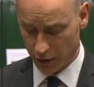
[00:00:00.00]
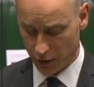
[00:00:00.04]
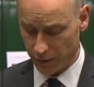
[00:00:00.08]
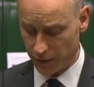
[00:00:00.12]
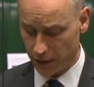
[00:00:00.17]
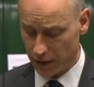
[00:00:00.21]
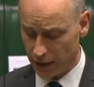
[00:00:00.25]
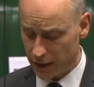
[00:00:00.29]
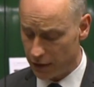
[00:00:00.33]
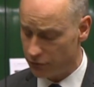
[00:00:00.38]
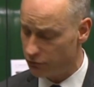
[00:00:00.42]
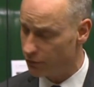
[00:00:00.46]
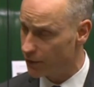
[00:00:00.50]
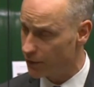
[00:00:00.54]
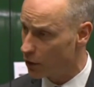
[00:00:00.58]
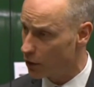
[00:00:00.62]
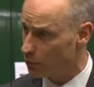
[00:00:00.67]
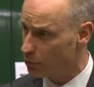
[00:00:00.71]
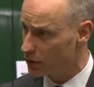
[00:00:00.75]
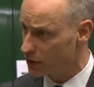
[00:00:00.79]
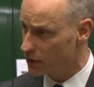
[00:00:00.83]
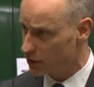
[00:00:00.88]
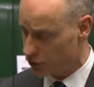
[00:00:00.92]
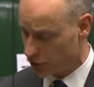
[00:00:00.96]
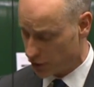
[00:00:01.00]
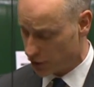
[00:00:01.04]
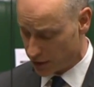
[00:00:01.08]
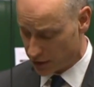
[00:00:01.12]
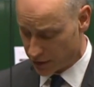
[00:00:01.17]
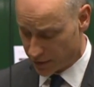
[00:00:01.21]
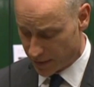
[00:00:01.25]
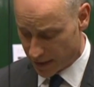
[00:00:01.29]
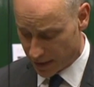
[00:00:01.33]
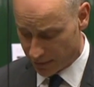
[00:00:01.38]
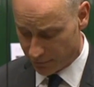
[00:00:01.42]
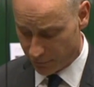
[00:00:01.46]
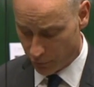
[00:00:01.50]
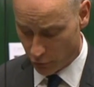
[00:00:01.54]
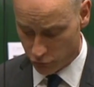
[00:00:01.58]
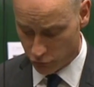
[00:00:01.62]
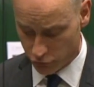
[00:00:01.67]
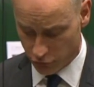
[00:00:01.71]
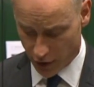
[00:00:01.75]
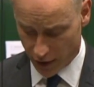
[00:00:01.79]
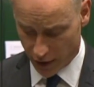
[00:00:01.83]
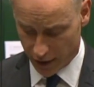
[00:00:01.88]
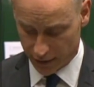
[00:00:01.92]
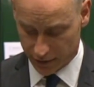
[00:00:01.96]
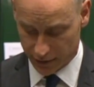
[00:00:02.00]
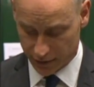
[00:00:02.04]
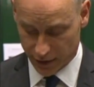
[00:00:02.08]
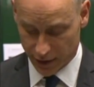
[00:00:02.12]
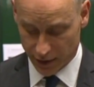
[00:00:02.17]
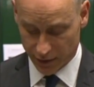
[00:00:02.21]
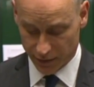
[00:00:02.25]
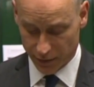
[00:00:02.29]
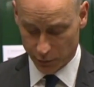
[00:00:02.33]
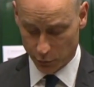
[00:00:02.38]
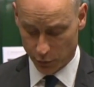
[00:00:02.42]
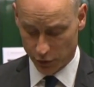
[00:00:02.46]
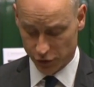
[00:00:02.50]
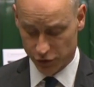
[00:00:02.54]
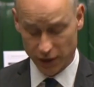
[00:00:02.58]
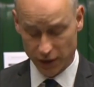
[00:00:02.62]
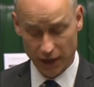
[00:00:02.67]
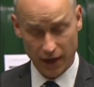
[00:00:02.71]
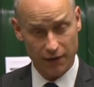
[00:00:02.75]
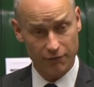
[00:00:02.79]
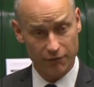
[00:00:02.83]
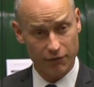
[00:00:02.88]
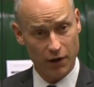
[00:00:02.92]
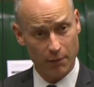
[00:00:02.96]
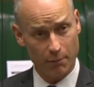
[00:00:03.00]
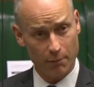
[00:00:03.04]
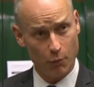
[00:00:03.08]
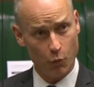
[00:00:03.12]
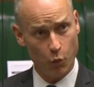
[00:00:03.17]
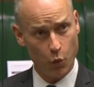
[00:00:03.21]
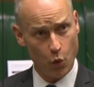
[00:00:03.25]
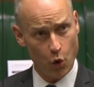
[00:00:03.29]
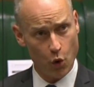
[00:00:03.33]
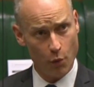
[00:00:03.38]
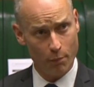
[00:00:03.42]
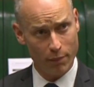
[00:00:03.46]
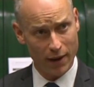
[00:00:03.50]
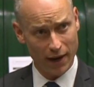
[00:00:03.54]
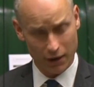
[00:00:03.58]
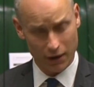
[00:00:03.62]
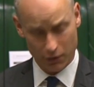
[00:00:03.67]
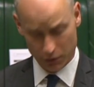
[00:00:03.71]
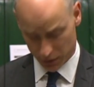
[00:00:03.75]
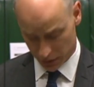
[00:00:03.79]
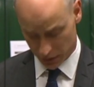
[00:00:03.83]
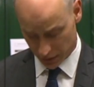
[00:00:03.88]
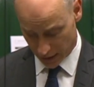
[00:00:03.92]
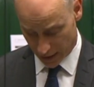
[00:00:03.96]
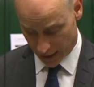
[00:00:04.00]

The Leader of the Opposition is therefore right that we should have a War Powers